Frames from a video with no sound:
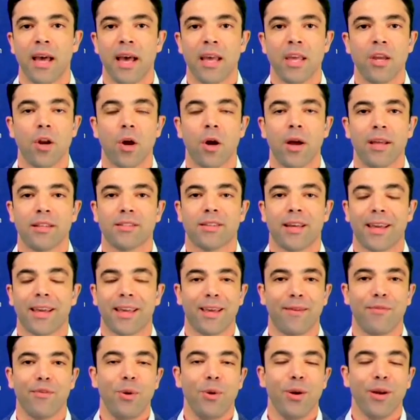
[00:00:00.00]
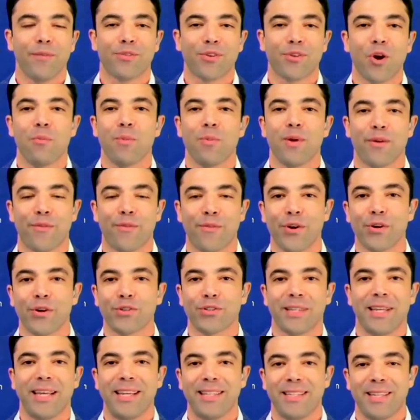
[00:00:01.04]
It's like if you could have told me the
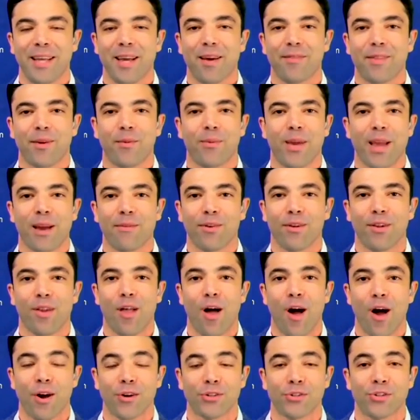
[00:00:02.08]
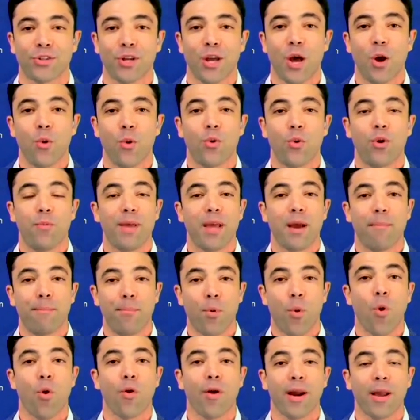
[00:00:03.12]
first ETF that we ever launched would be a
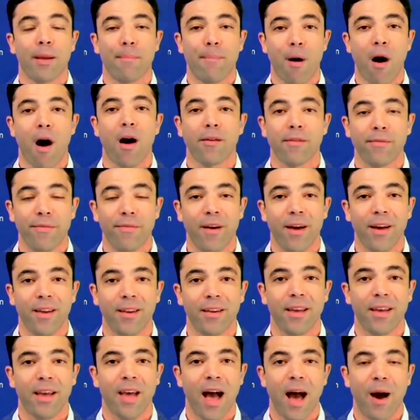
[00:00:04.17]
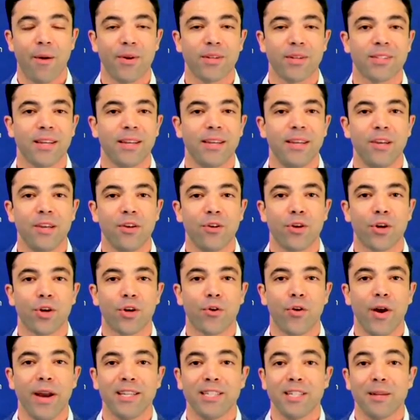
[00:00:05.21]
boring bond fund, I would have said, Neil, you're
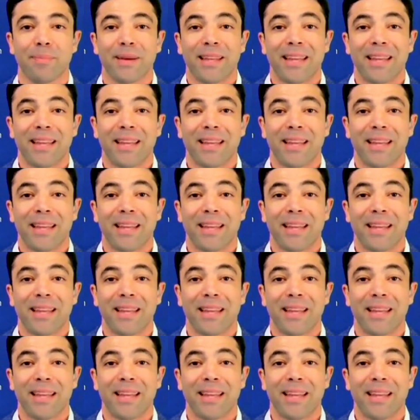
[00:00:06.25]
crazy.